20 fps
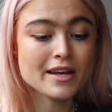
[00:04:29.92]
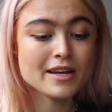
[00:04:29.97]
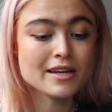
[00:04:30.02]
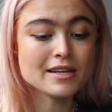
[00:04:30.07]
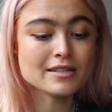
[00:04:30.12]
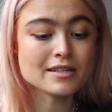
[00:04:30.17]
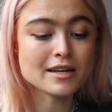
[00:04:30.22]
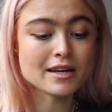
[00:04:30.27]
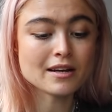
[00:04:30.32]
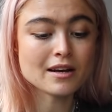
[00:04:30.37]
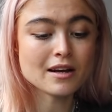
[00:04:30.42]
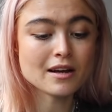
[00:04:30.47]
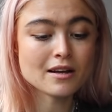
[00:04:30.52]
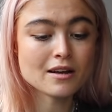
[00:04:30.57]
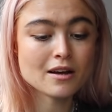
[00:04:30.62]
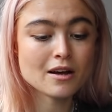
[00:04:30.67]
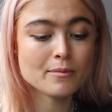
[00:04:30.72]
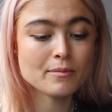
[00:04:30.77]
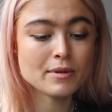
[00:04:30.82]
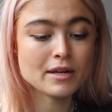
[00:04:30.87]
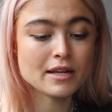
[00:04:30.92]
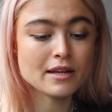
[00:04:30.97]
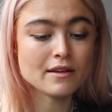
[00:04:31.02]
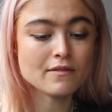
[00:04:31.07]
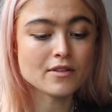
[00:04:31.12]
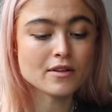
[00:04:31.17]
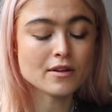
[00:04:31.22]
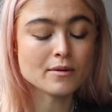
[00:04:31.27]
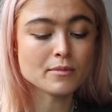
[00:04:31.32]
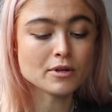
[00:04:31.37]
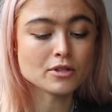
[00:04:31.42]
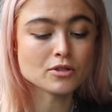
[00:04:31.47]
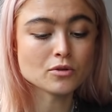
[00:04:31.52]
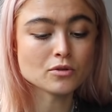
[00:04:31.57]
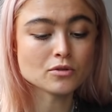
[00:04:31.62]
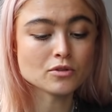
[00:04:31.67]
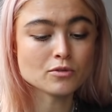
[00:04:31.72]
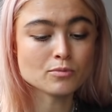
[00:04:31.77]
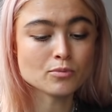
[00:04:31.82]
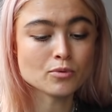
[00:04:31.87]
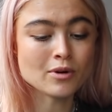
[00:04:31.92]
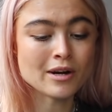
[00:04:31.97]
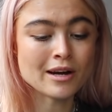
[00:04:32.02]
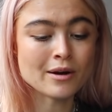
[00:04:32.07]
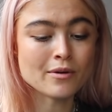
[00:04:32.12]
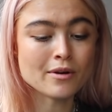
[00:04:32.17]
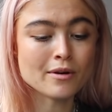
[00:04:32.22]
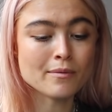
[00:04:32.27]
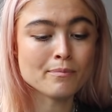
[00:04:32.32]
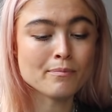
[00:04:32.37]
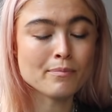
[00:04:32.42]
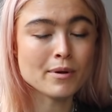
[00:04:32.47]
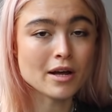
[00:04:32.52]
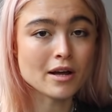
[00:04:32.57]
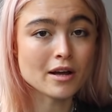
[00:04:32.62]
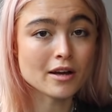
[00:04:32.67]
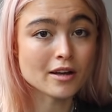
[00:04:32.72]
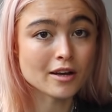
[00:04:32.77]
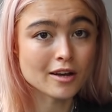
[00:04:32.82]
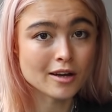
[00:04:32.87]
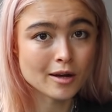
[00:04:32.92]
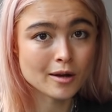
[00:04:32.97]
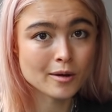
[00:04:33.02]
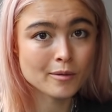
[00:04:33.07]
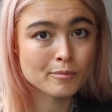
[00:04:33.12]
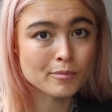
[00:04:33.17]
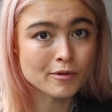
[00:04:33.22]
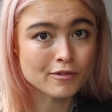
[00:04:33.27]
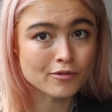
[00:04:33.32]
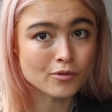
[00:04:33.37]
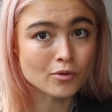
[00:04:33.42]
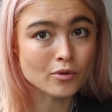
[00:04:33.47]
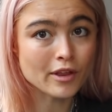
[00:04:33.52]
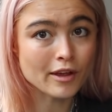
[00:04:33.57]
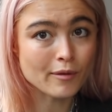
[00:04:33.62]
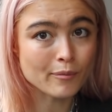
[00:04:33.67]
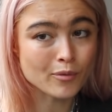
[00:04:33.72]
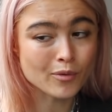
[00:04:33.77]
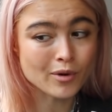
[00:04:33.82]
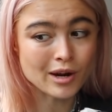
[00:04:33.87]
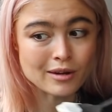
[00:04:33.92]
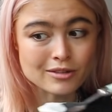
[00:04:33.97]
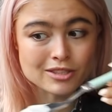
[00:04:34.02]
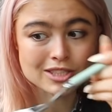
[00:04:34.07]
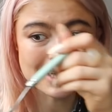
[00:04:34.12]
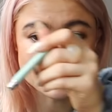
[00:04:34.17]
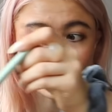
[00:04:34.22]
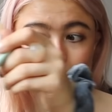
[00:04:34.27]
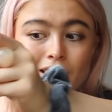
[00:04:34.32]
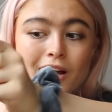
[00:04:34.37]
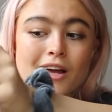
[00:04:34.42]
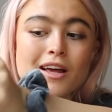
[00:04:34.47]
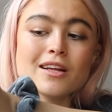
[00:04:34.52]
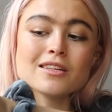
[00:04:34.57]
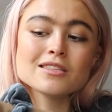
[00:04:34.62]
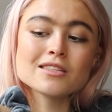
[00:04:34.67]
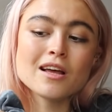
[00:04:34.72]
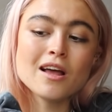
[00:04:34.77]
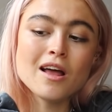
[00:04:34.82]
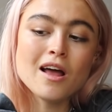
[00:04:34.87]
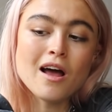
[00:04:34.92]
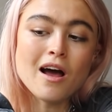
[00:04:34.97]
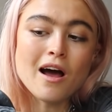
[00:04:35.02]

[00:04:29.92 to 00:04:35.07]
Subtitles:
is I kind of can't believe that McDonald's brought out a burger before they brought out chicken nuggets.